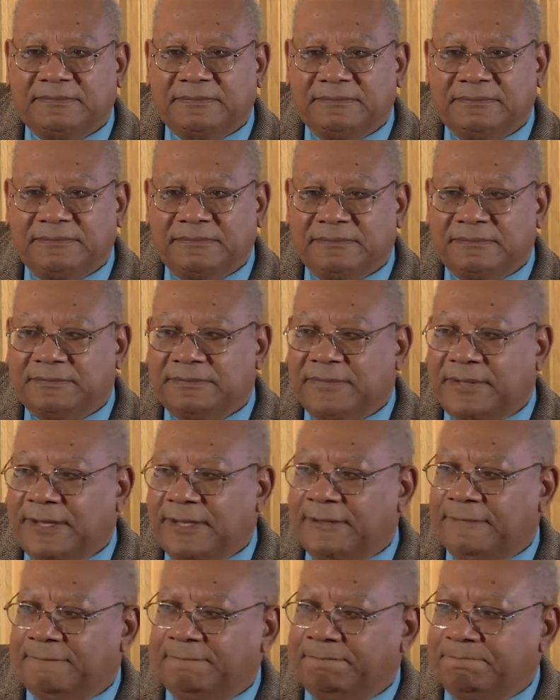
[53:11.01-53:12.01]
Thank you.
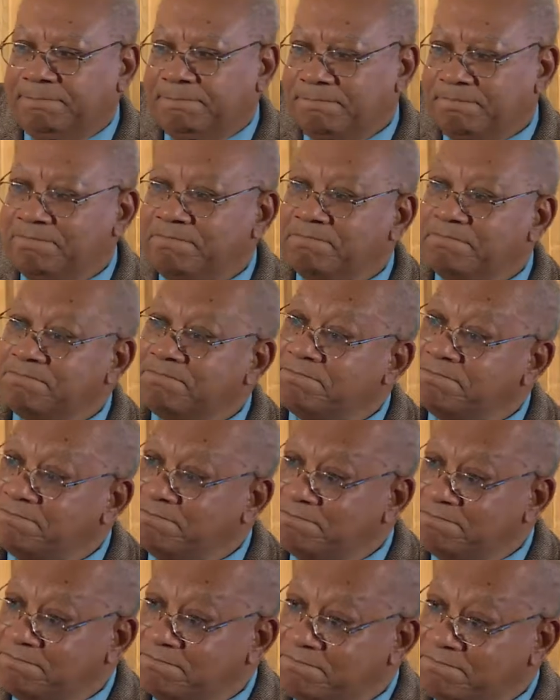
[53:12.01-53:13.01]
Yeah.
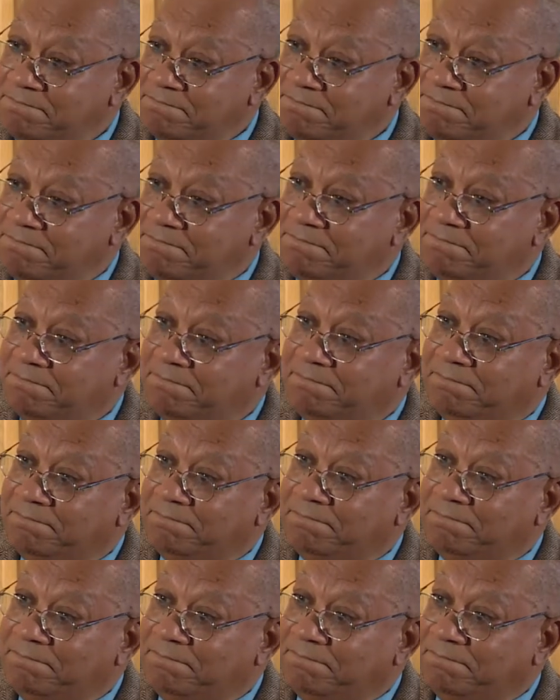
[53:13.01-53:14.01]
What distinguishes
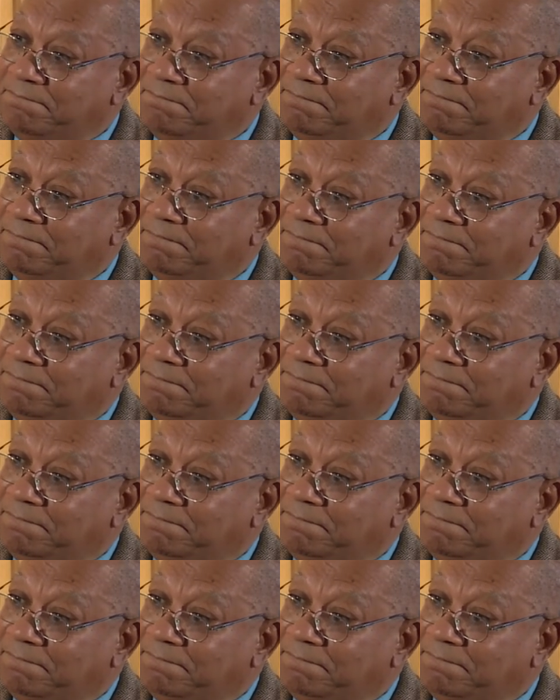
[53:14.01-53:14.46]
rum to